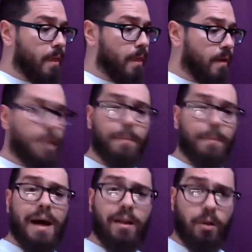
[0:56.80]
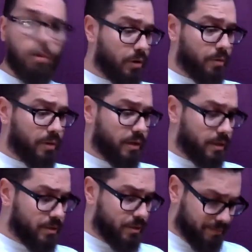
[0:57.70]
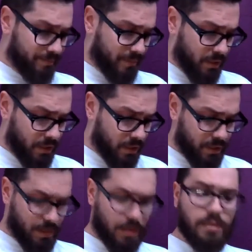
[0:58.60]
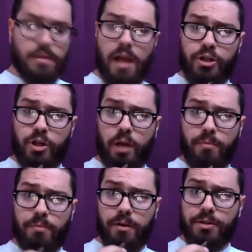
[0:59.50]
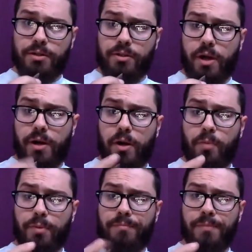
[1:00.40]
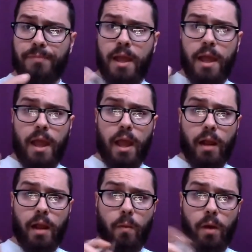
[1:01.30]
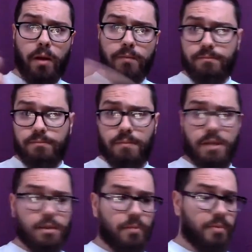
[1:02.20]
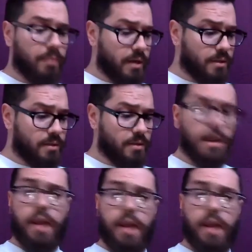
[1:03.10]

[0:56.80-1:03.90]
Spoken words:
Got a bottle opener because it's not sharp, but it'll still cut it open, and I don't want to mess up the boxes inside.